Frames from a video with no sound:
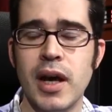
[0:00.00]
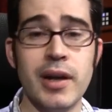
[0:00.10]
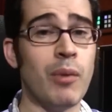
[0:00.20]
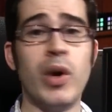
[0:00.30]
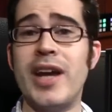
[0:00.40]

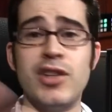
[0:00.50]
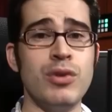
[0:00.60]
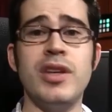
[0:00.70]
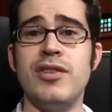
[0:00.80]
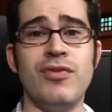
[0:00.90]
And then when I
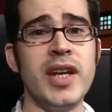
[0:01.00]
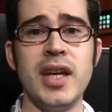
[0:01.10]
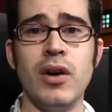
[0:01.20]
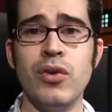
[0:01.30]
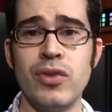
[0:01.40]
do these
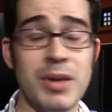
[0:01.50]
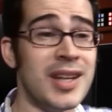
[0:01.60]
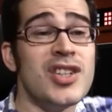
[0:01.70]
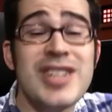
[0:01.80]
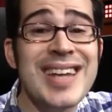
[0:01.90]
videos, I
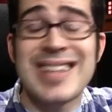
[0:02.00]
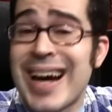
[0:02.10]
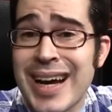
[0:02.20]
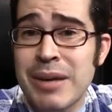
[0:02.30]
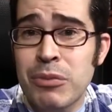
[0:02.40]
mean, it just takes
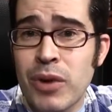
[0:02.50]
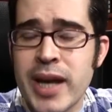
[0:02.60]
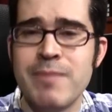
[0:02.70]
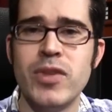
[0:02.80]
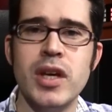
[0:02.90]
time,
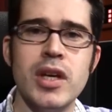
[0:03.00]
right?